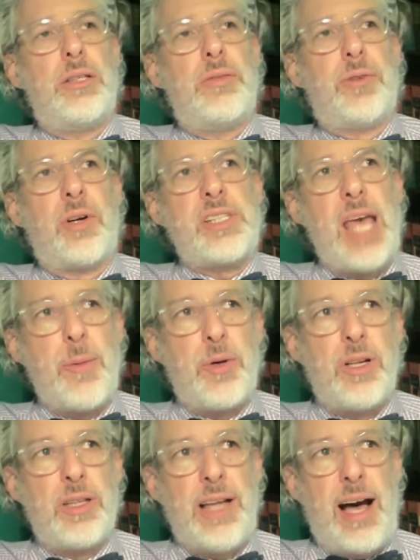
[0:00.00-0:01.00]
for
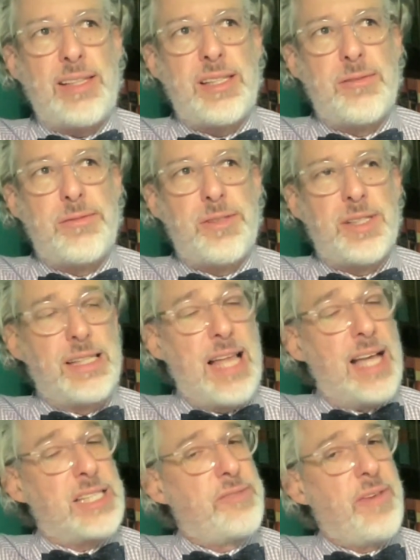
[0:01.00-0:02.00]
example, lots
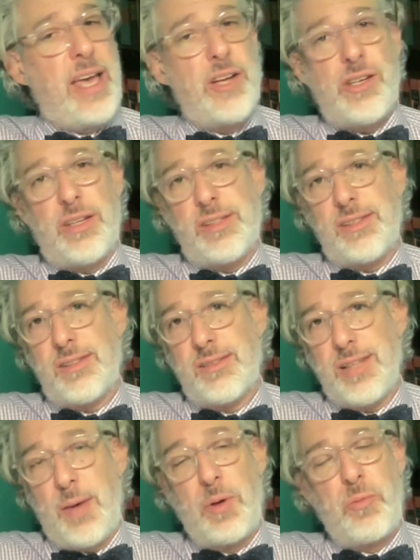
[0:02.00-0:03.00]
of agents.
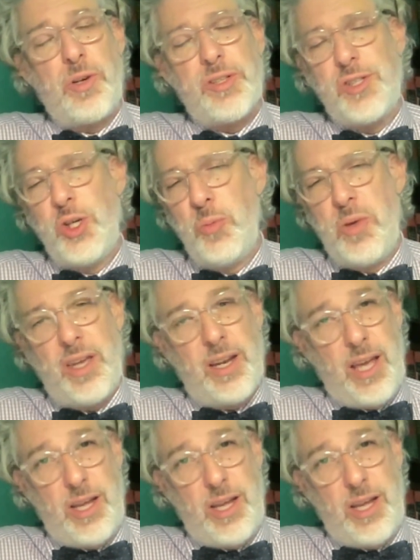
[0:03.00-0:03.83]
I mean, there's 2 million